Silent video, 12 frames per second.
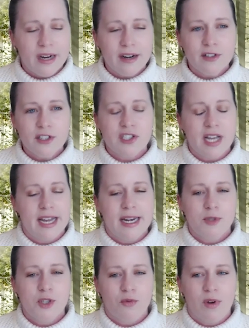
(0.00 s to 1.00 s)
ever sign
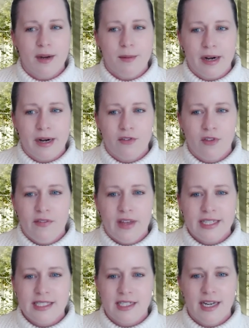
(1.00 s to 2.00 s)
up to run a marathon
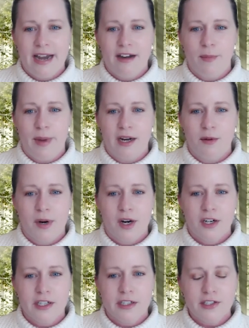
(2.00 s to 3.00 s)
that didn't have mile
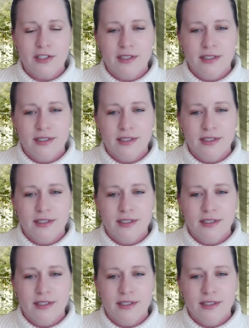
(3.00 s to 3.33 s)
markers?